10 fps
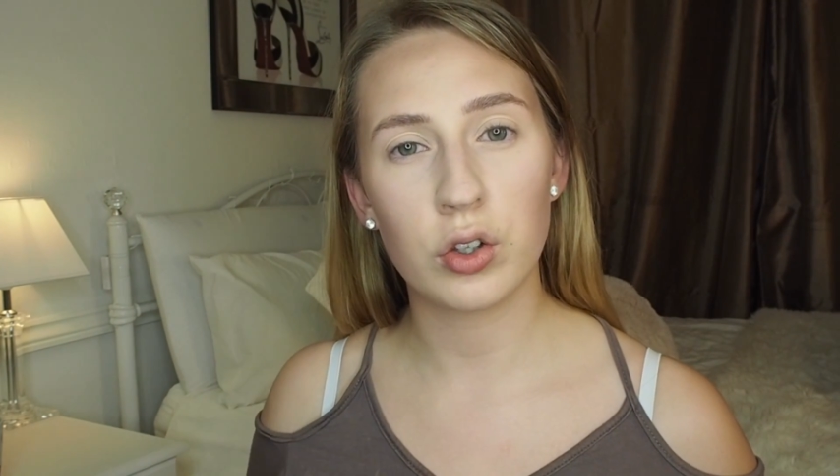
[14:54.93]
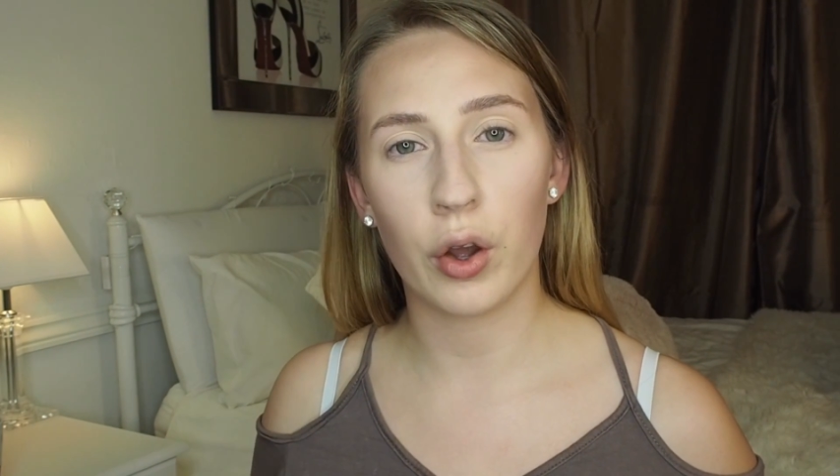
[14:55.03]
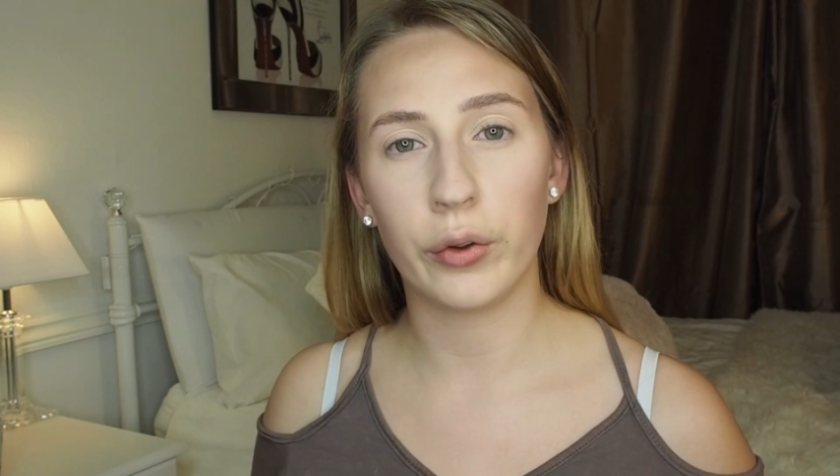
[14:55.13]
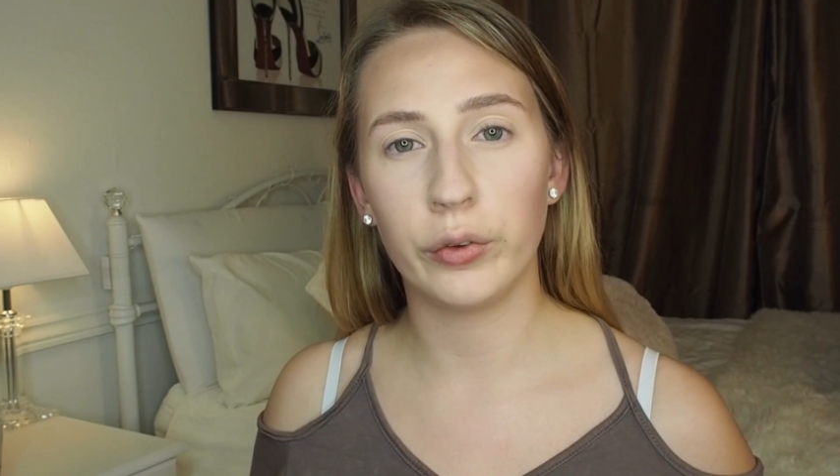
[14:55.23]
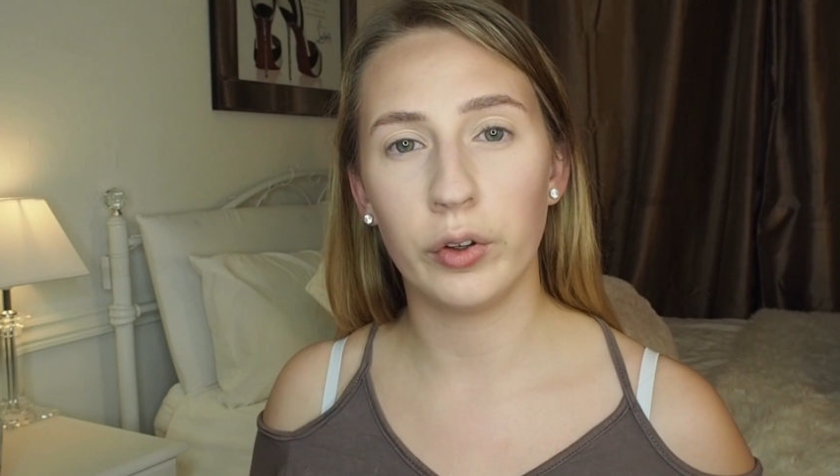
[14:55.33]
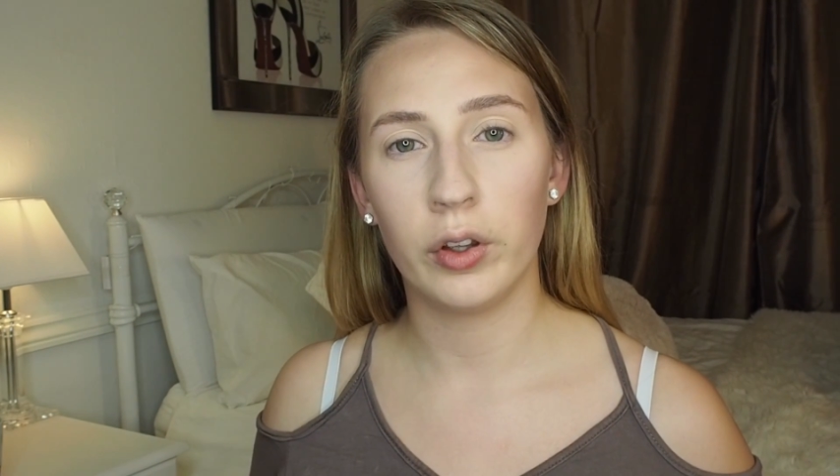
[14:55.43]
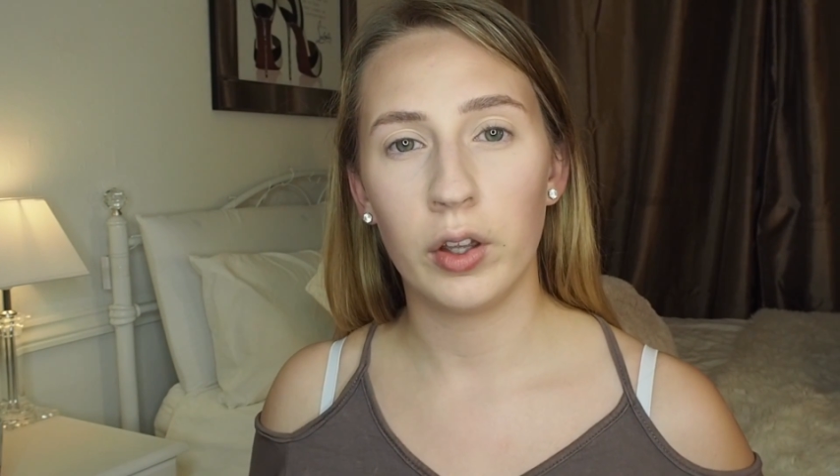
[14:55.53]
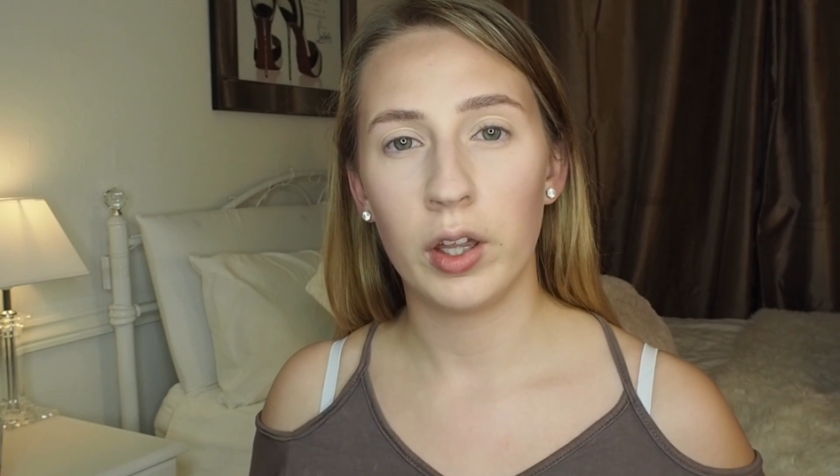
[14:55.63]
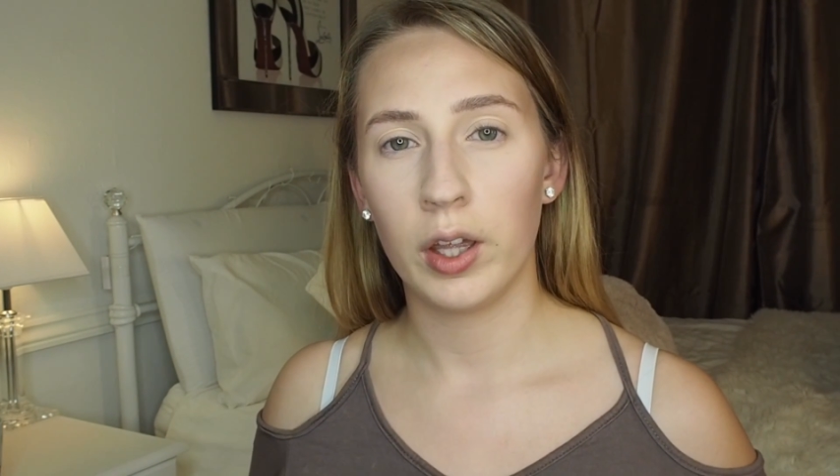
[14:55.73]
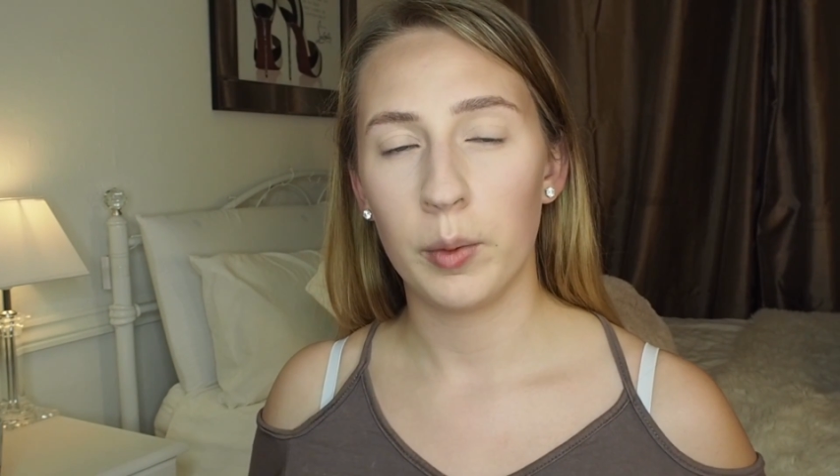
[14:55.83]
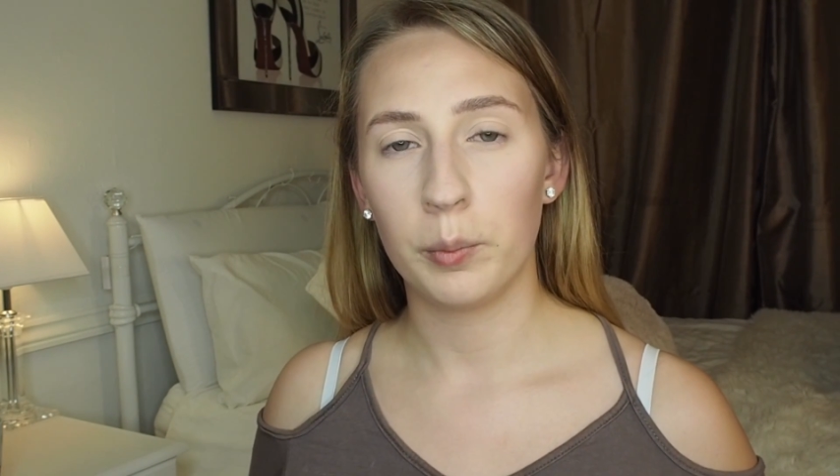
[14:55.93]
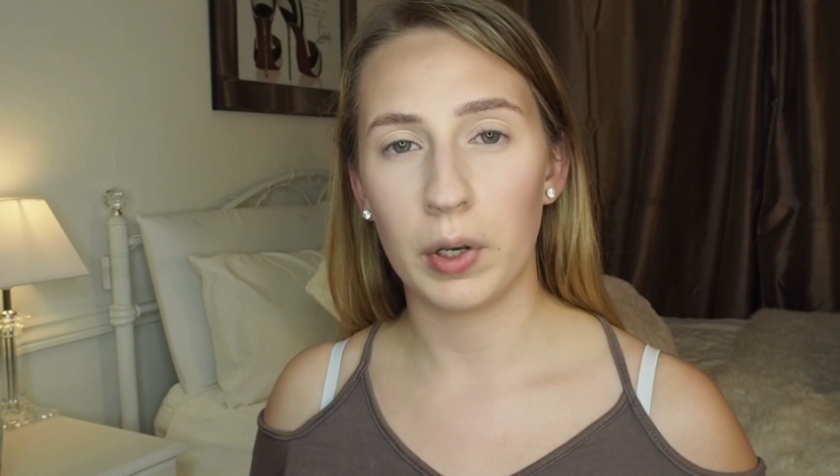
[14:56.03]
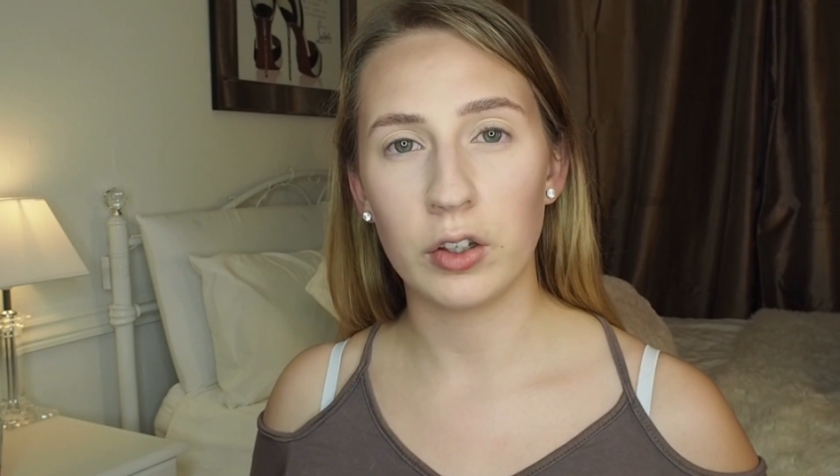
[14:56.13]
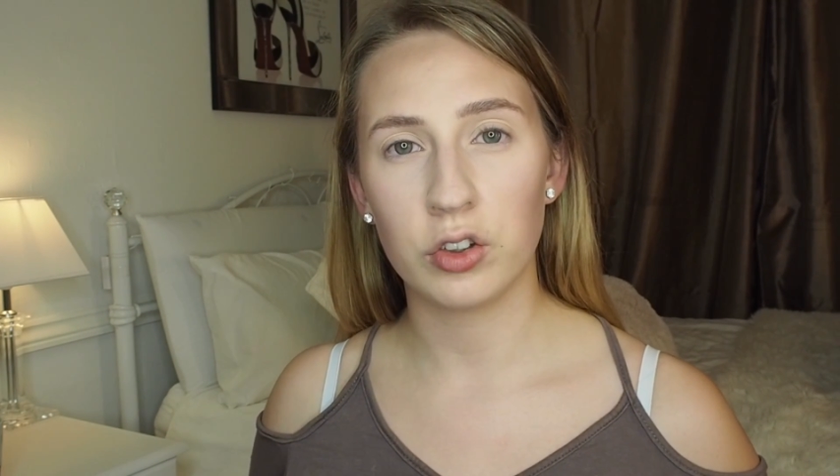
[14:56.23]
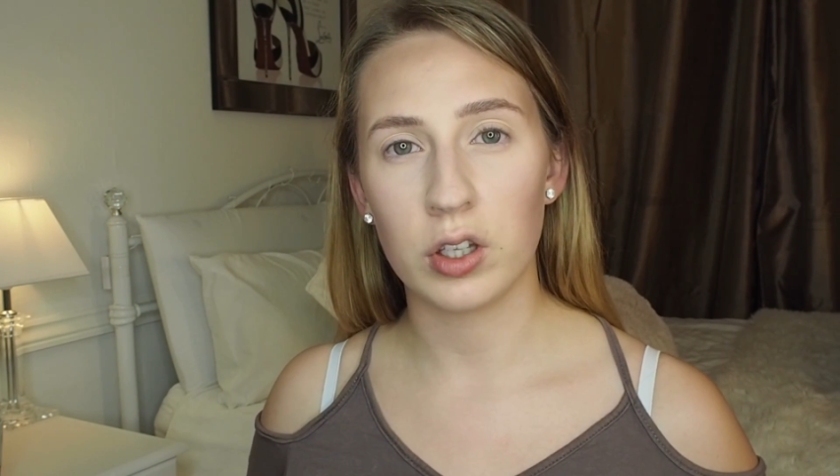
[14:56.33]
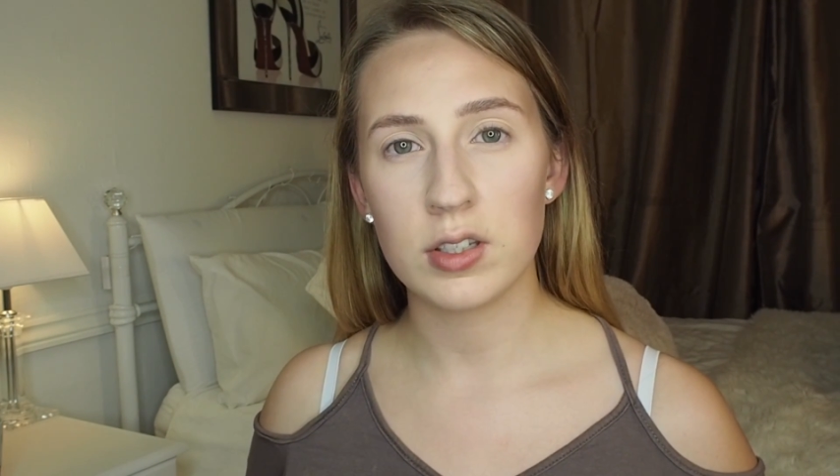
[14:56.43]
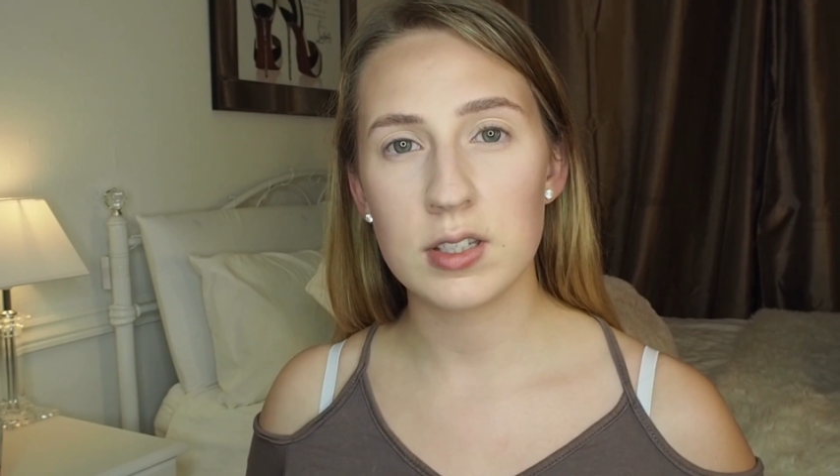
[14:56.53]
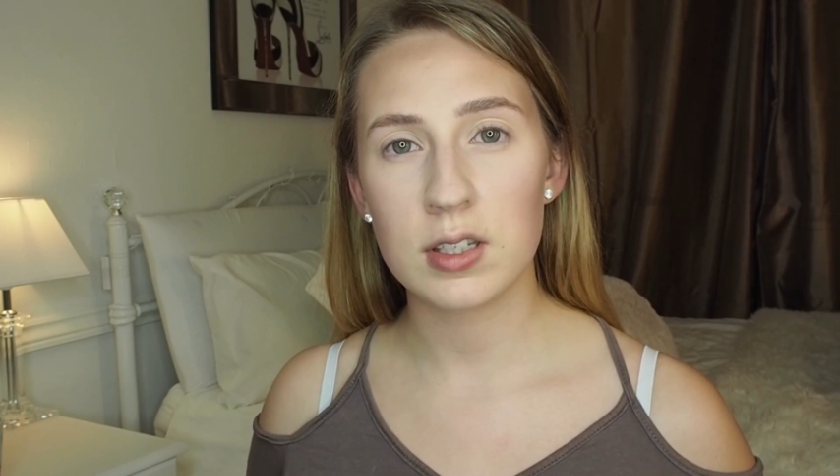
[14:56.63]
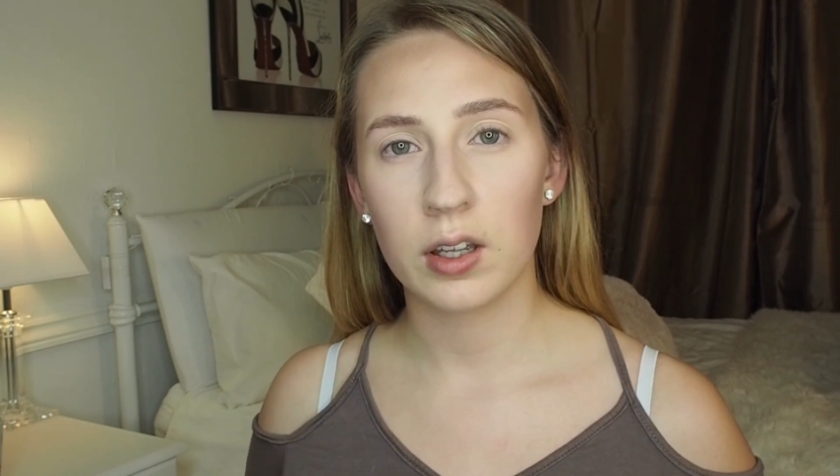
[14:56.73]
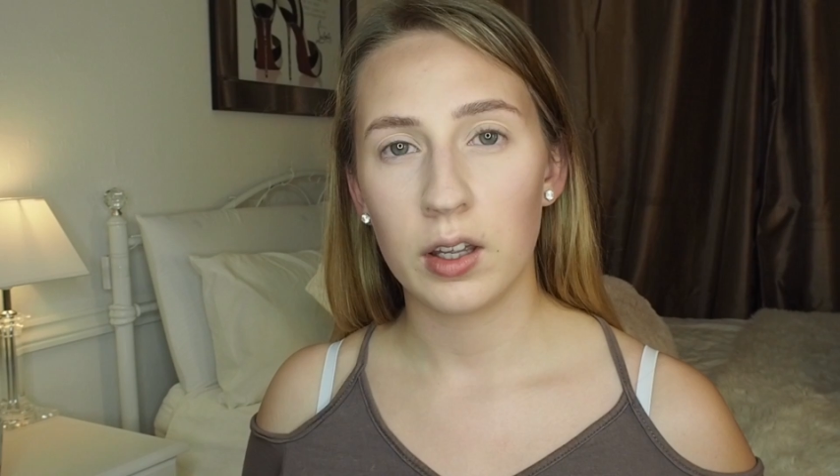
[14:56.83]
tone
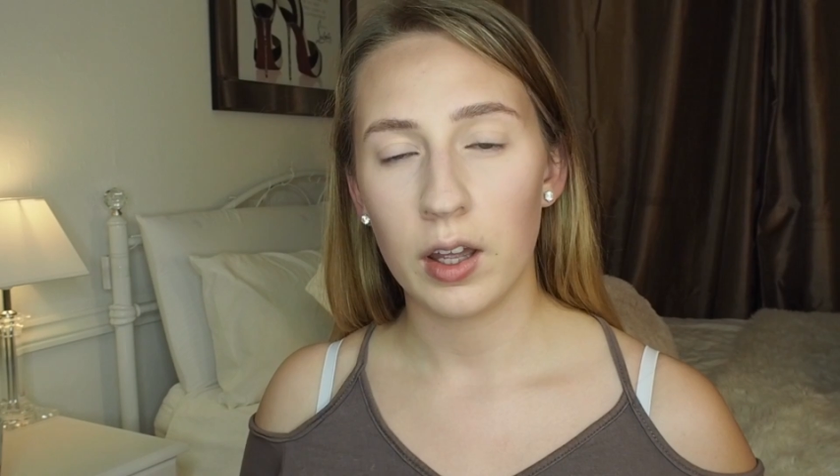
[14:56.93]
blushes,